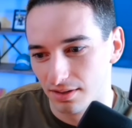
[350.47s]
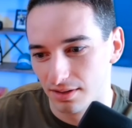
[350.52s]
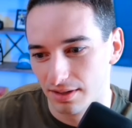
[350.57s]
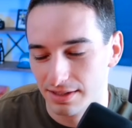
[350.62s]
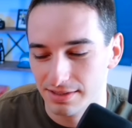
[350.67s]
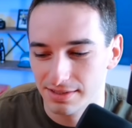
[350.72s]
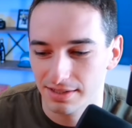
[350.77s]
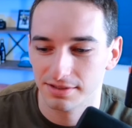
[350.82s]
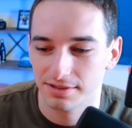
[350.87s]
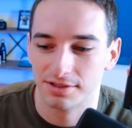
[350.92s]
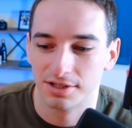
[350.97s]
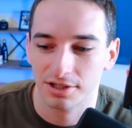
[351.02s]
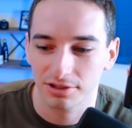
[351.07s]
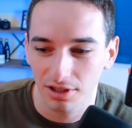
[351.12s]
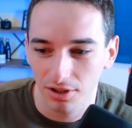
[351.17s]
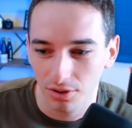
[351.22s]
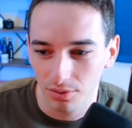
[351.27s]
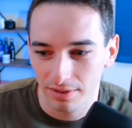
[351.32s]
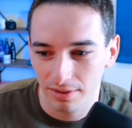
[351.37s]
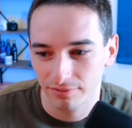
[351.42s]
Is it
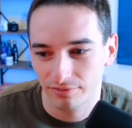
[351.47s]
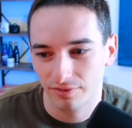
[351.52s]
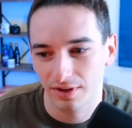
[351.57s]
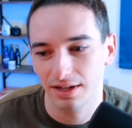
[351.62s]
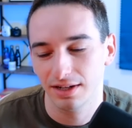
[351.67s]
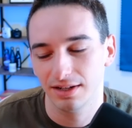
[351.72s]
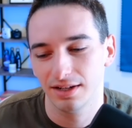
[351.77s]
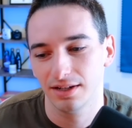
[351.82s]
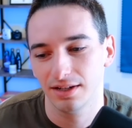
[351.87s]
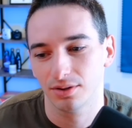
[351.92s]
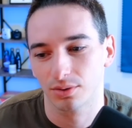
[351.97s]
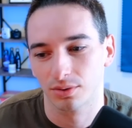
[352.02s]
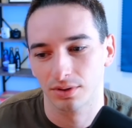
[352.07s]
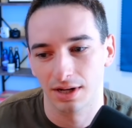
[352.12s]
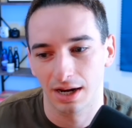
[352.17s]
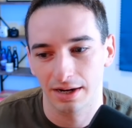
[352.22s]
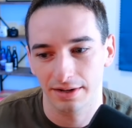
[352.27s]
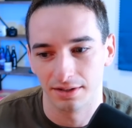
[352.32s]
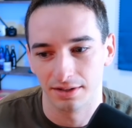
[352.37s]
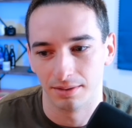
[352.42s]
0, infinity, or
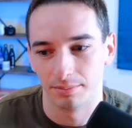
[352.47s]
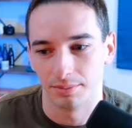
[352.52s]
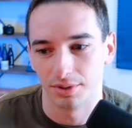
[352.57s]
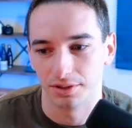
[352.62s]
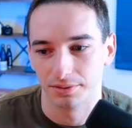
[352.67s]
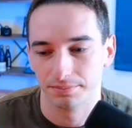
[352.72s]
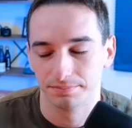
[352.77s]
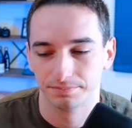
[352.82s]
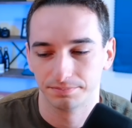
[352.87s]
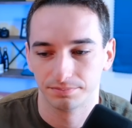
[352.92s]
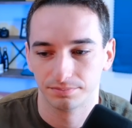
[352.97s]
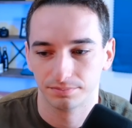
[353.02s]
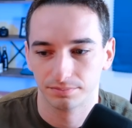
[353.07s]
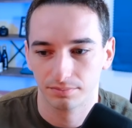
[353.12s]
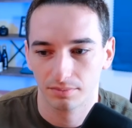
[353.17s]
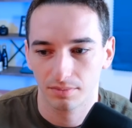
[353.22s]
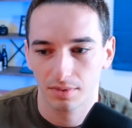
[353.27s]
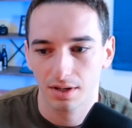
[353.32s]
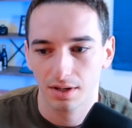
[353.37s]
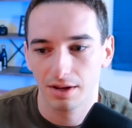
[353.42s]
not a number?
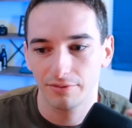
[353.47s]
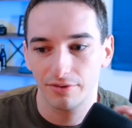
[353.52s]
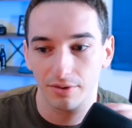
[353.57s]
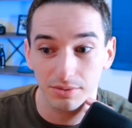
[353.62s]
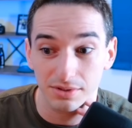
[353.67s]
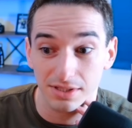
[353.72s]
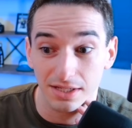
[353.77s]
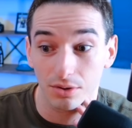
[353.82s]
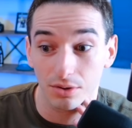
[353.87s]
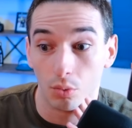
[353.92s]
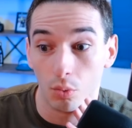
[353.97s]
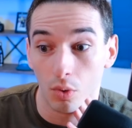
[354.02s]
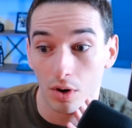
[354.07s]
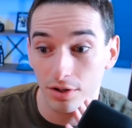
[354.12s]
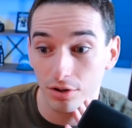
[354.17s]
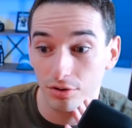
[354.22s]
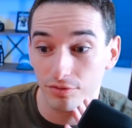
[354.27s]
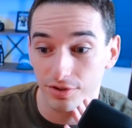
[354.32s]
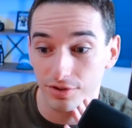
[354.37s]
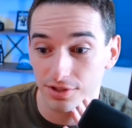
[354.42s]
If it was like 1
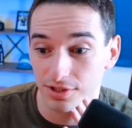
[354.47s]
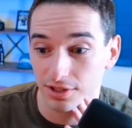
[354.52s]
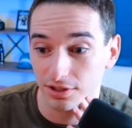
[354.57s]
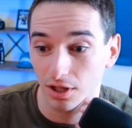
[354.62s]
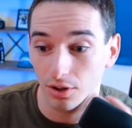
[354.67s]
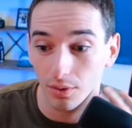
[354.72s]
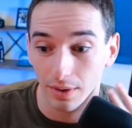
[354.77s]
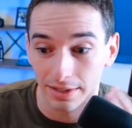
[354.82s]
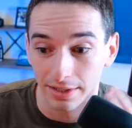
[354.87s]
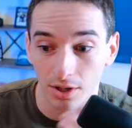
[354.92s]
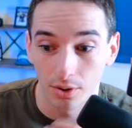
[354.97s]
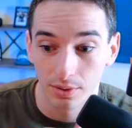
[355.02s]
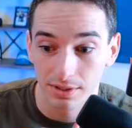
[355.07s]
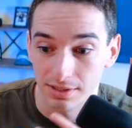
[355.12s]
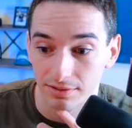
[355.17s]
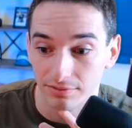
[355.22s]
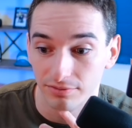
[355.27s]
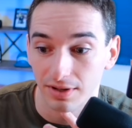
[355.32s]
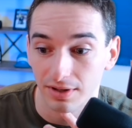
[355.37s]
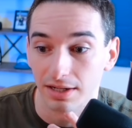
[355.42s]
over 0, I know it's
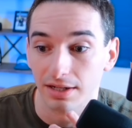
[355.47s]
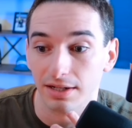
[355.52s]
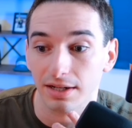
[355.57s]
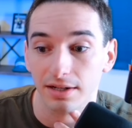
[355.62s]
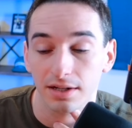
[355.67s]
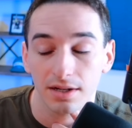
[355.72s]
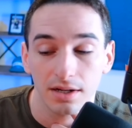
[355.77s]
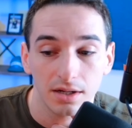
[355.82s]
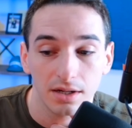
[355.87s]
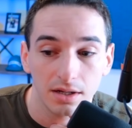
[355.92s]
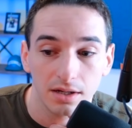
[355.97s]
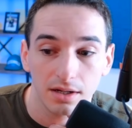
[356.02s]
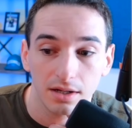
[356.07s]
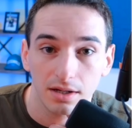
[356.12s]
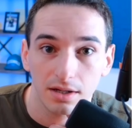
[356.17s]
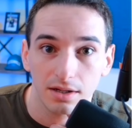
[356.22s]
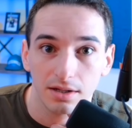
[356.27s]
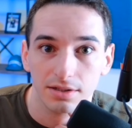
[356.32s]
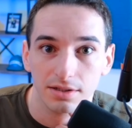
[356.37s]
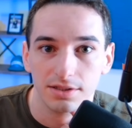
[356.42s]
infinity.
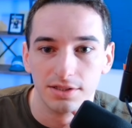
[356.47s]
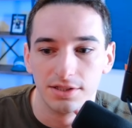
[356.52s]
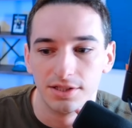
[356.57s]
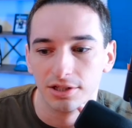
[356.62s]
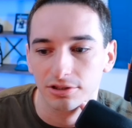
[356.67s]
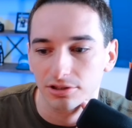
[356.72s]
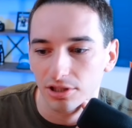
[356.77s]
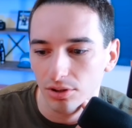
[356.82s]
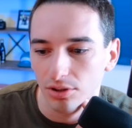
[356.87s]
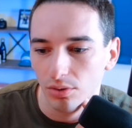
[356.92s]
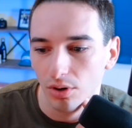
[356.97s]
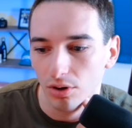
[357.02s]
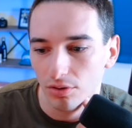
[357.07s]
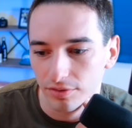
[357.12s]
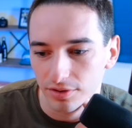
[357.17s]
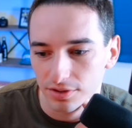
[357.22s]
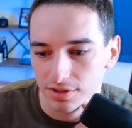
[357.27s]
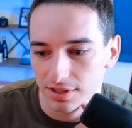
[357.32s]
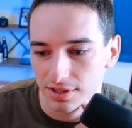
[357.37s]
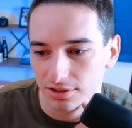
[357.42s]
0
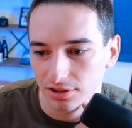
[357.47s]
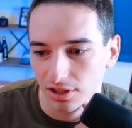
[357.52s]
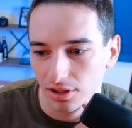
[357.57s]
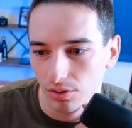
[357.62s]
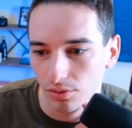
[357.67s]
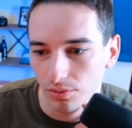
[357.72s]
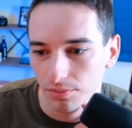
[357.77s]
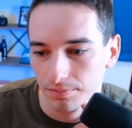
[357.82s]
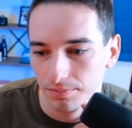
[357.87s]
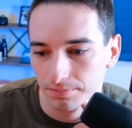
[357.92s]
over 0?